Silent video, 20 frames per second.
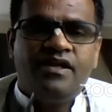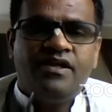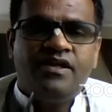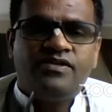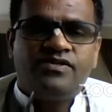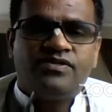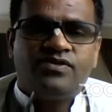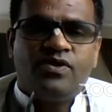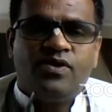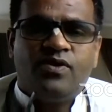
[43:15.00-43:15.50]

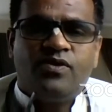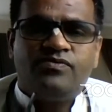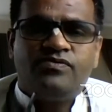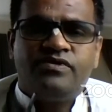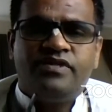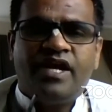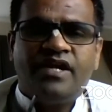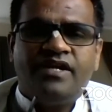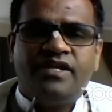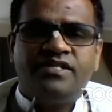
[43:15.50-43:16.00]
So
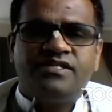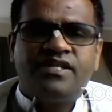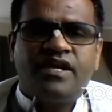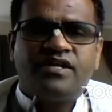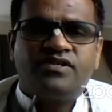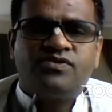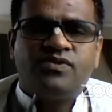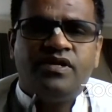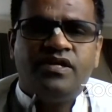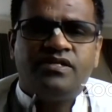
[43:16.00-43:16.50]
that is
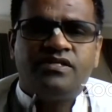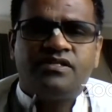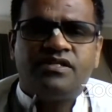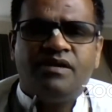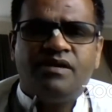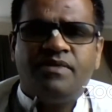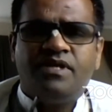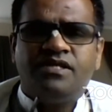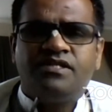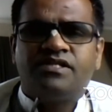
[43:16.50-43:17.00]
actually
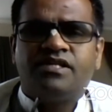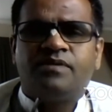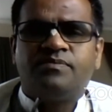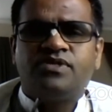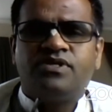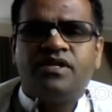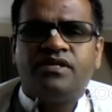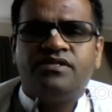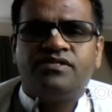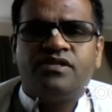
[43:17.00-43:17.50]
sum and
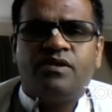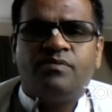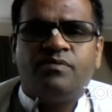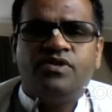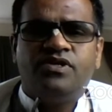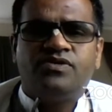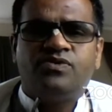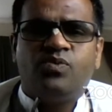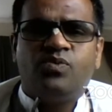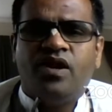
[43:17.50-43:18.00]
substance of
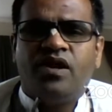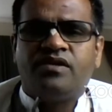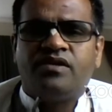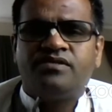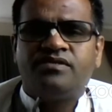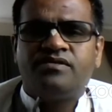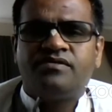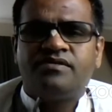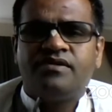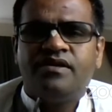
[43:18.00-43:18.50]
this
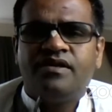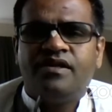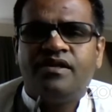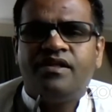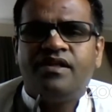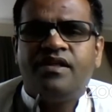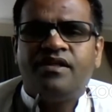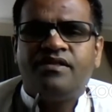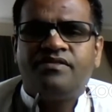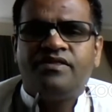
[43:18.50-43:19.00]
verse,
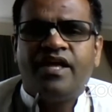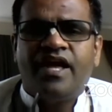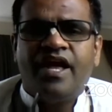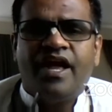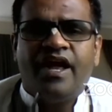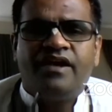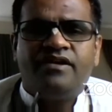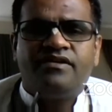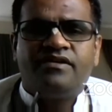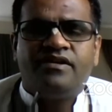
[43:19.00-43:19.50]

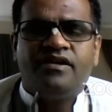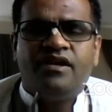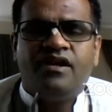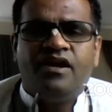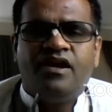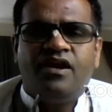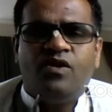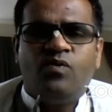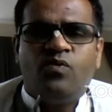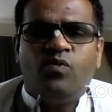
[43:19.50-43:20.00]
that
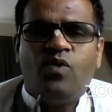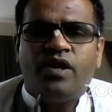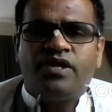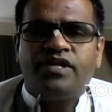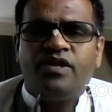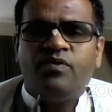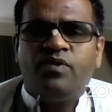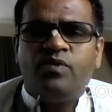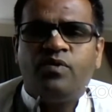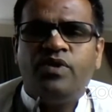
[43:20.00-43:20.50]

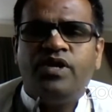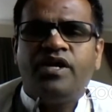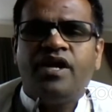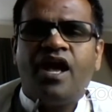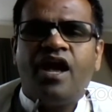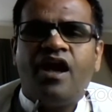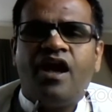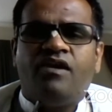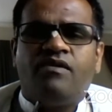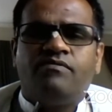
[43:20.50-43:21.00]
whatever we
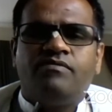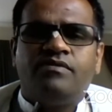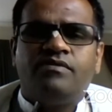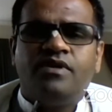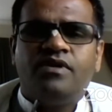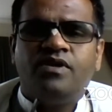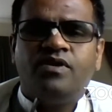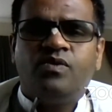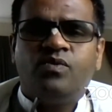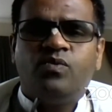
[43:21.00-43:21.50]
have,
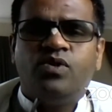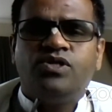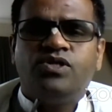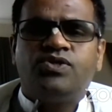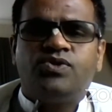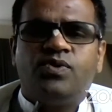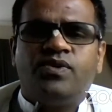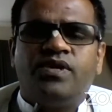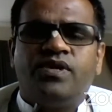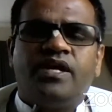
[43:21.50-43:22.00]
we
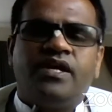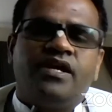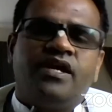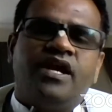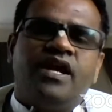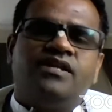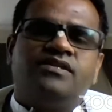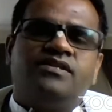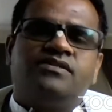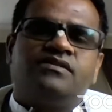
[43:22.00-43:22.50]
should
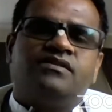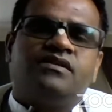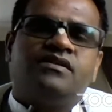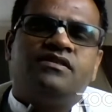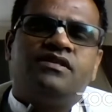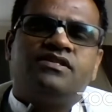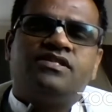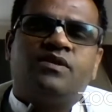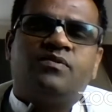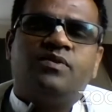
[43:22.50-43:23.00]
engage in
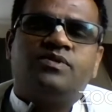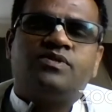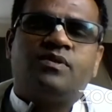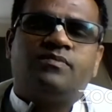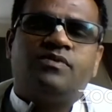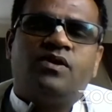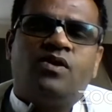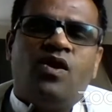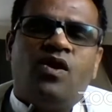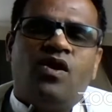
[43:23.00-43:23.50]
the service of
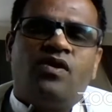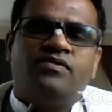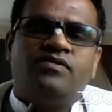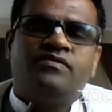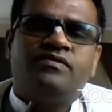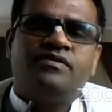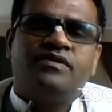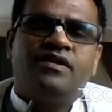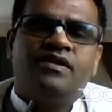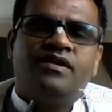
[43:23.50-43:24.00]
the Lord.
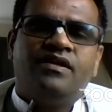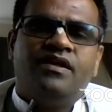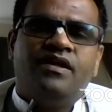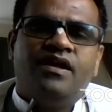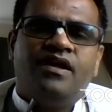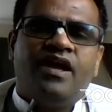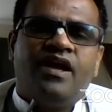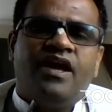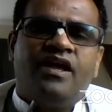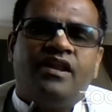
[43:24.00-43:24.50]

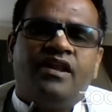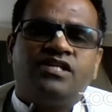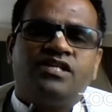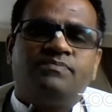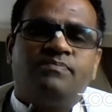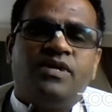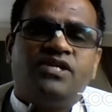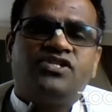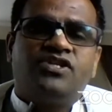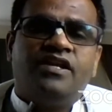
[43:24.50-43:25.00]
And
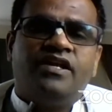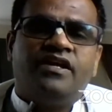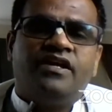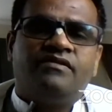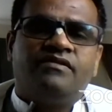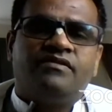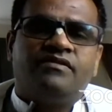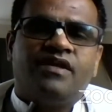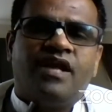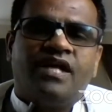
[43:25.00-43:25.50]

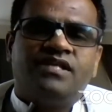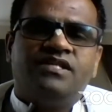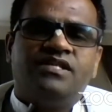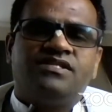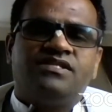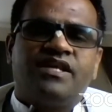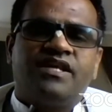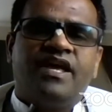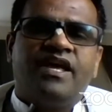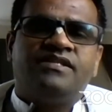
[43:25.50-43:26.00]
especially, as it
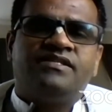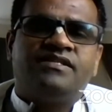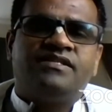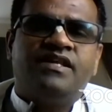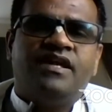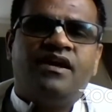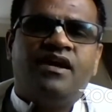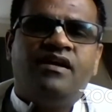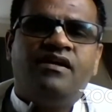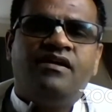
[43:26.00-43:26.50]
says,
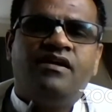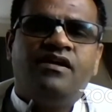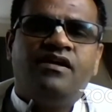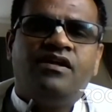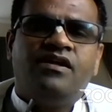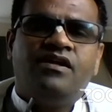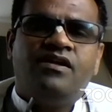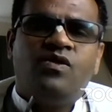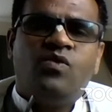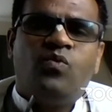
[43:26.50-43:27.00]
the
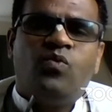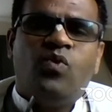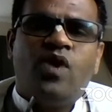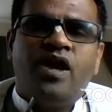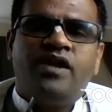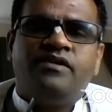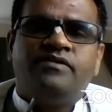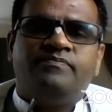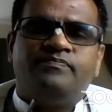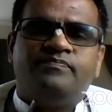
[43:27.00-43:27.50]

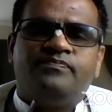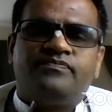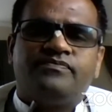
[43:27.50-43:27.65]
one